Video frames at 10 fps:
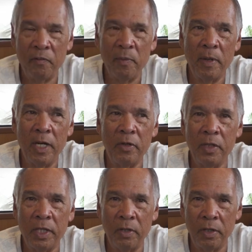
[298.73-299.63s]
from
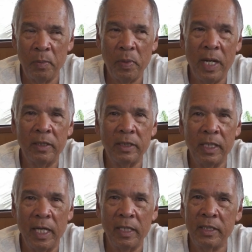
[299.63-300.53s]
130 pound
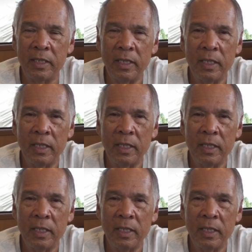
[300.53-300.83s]
tests.